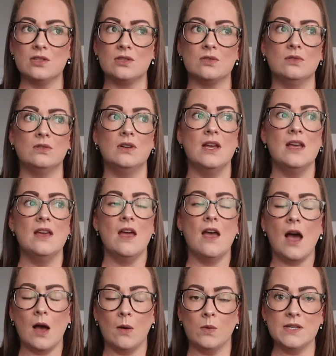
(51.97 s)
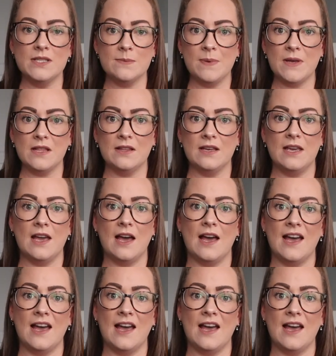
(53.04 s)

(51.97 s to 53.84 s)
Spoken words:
so I was a bit late.